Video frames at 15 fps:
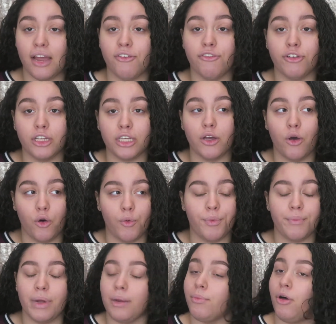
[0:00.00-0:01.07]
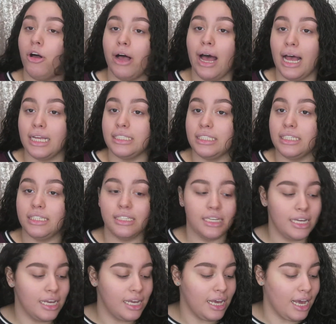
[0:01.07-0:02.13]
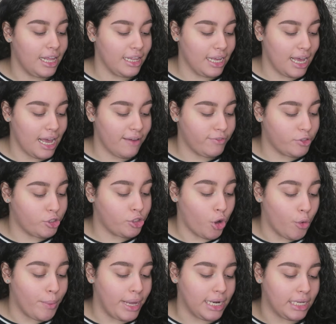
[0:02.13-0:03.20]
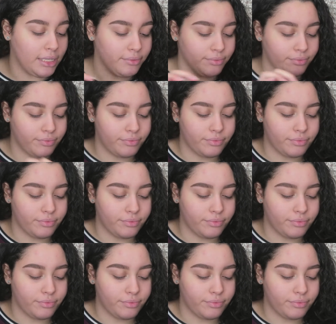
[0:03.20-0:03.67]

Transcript: I really hope my mall has it, and they have so many.